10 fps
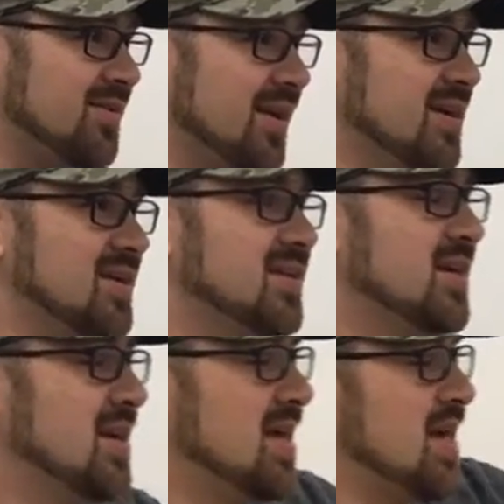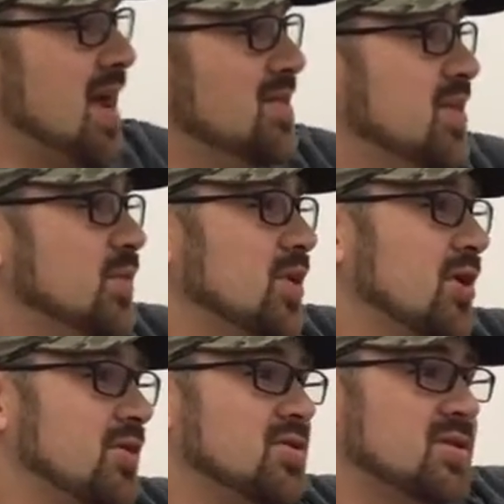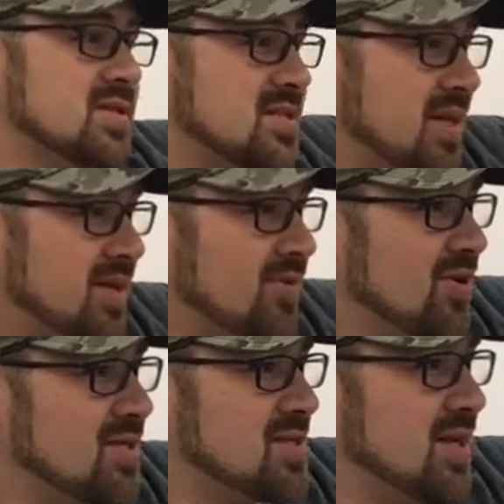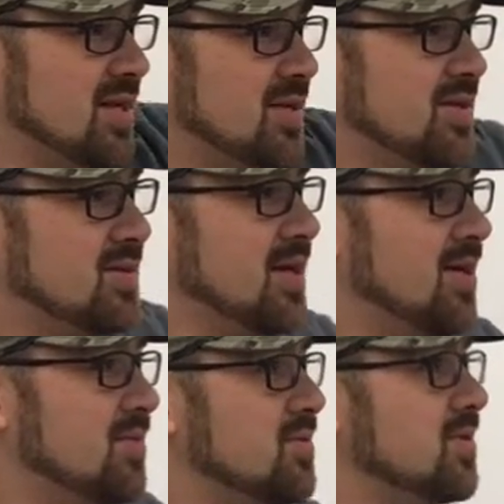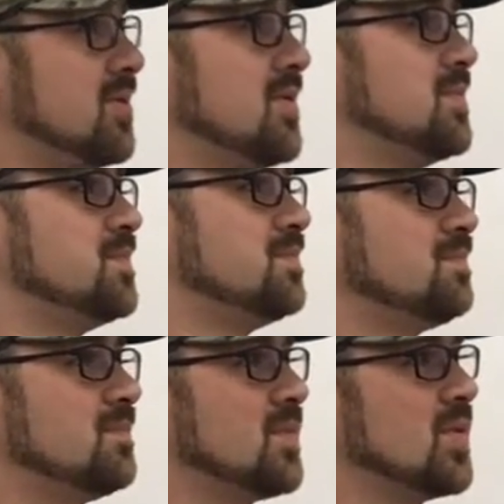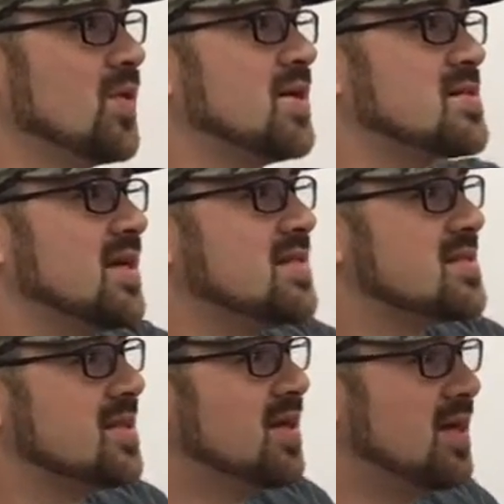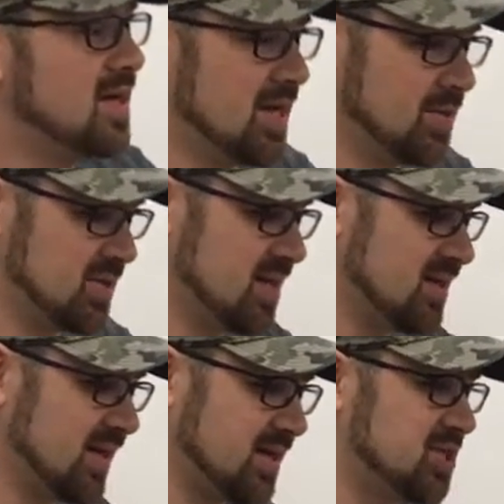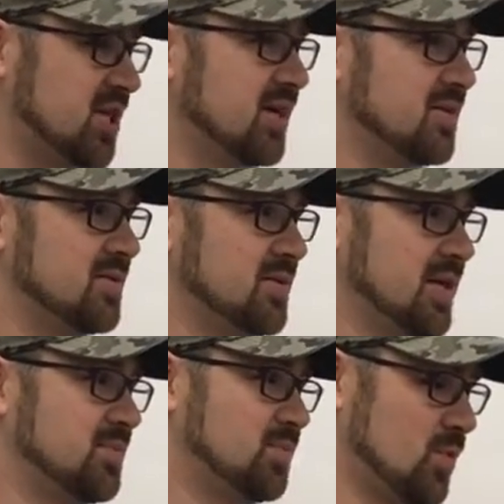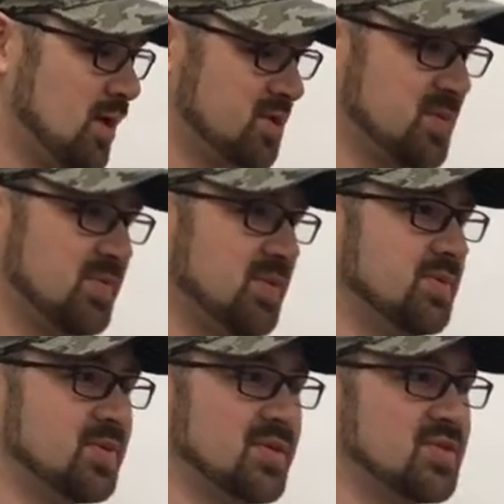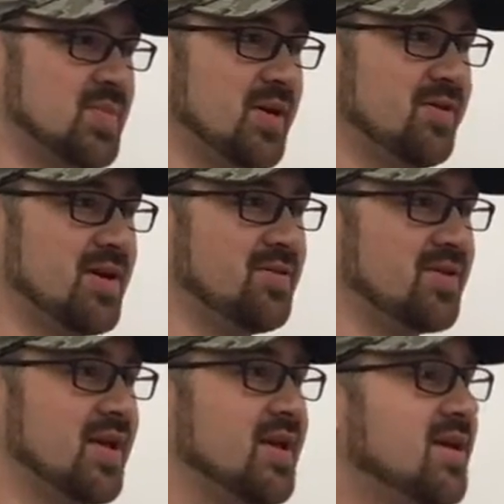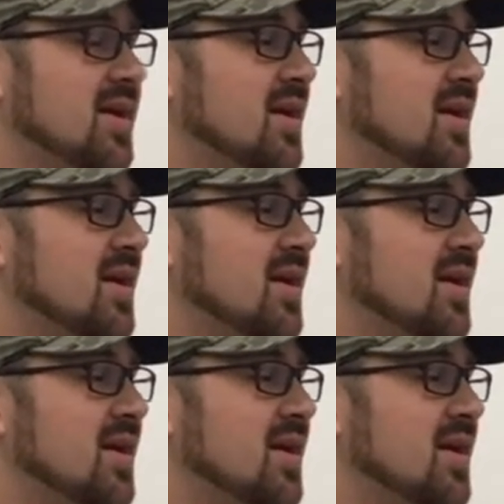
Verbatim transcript: right? And then we got onto the second rock slide. Now, the rock slides, it was kind of like shale, like rocks maybe about this big around, okay?